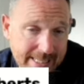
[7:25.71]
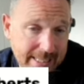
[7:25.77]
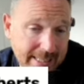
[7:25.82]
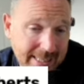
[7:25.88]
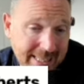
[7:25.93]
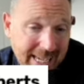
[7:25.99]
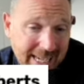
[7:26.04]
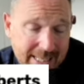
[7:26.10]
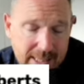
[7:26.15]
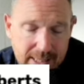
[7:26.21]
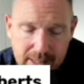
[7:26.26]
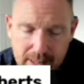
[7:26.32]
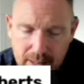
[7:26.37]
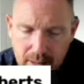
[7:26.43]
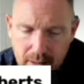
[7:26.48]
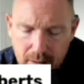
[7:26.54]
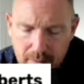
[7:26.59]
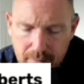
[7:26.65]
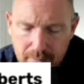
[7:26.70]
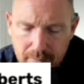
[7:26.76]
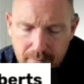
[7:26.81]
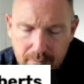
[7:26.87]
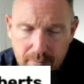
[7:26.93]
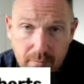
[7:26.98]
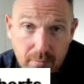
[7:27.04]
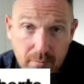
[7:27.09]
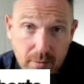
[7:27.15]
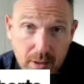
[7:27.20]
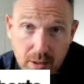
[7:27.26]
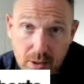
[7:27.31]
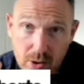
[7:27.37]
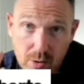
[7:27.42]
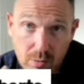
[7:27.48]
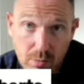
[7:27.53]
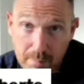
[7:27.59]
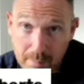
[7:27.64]
So that's the
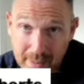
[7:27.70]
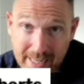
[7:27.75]
sort of